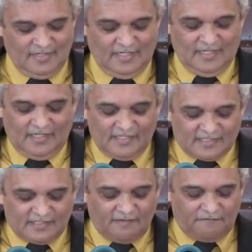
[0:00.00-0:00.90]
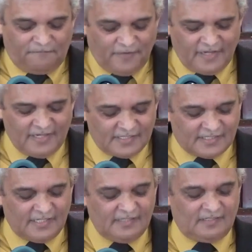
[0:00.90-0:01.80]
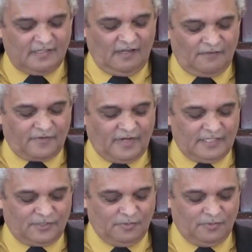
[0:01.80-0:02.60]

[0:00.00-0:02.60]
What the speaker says: is the very center of Christ's